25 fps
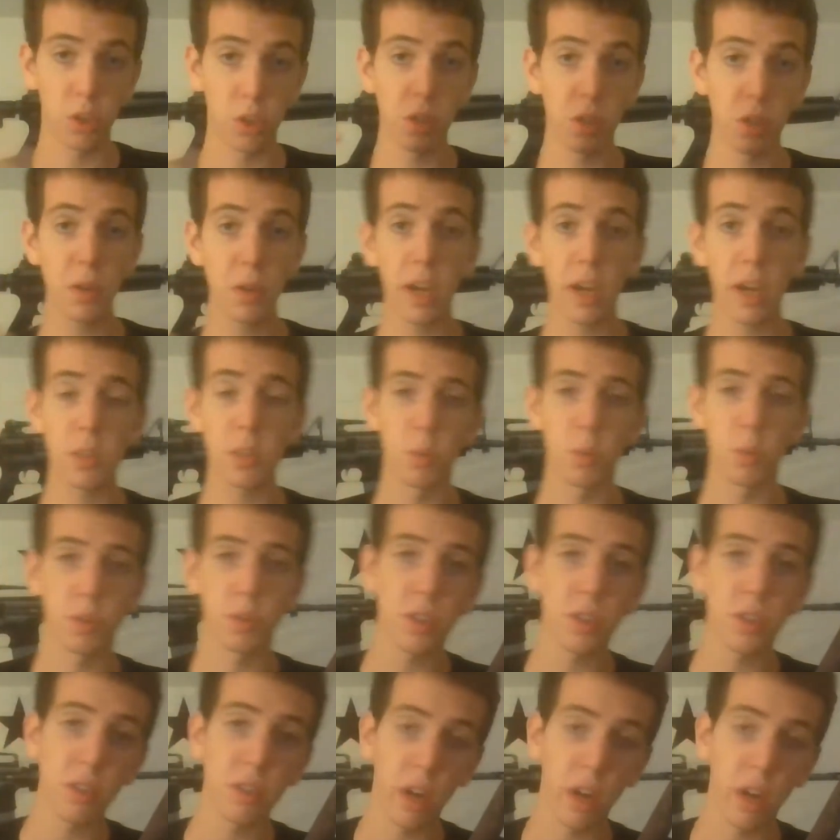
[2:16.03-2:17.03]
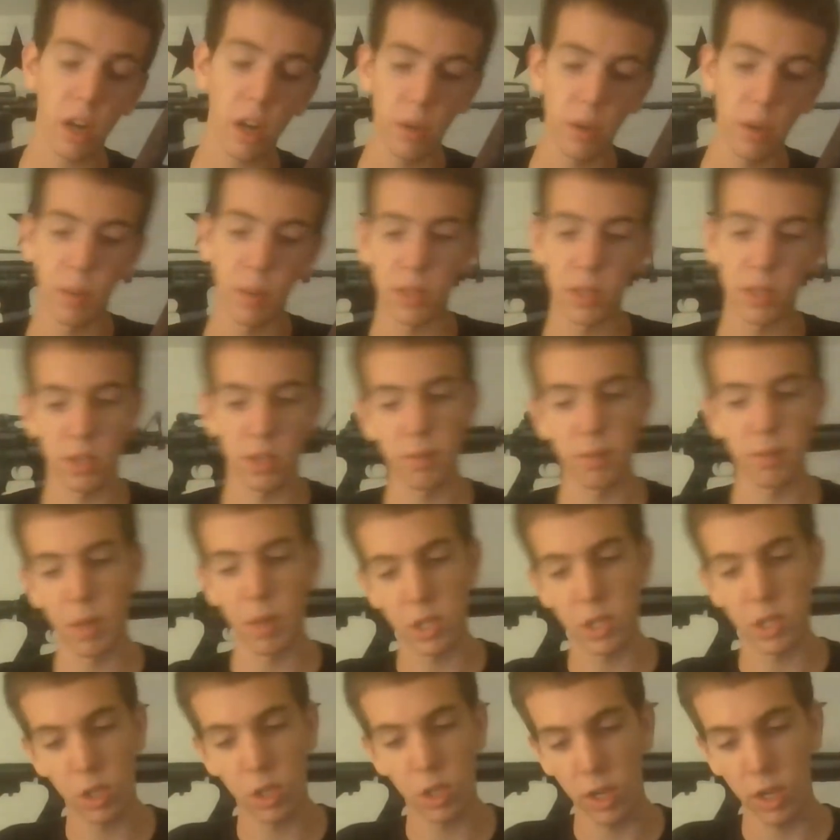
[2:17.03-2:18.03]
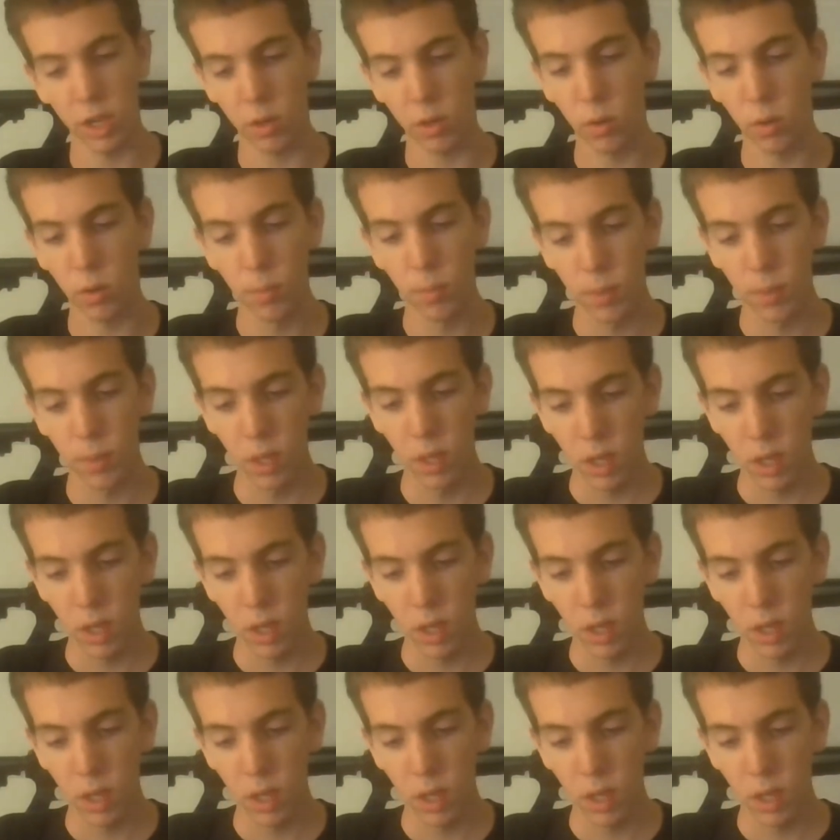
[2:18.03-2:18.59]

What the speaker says: which you guys will see documented in my channel.